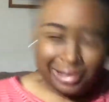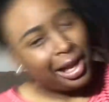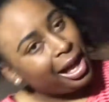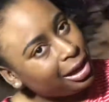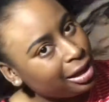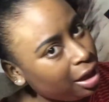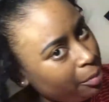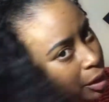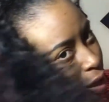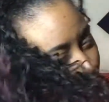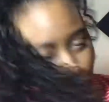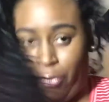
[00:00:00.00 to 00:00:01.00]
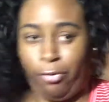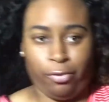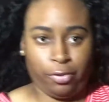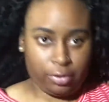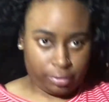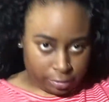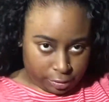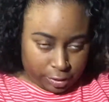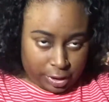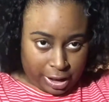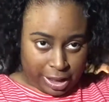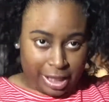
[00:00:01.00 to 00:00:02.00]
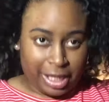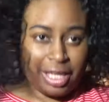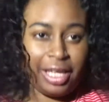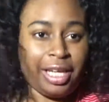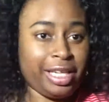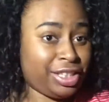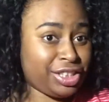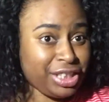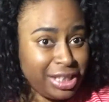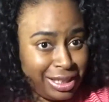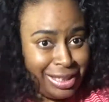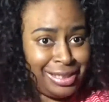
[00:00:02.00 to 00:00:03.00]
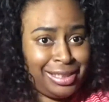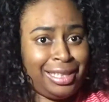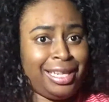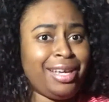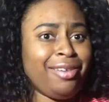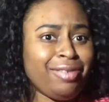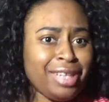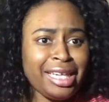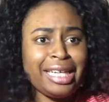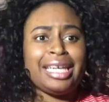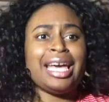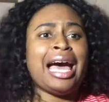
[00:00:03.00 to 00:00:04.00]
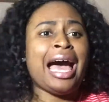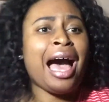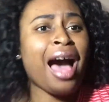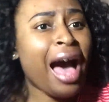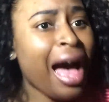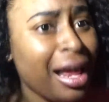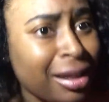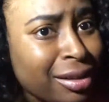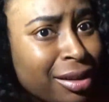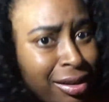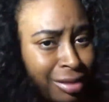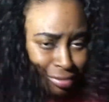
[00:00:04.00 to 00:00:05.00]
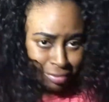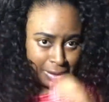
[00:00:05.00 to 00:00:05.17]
not coming off. And she is lovely. I love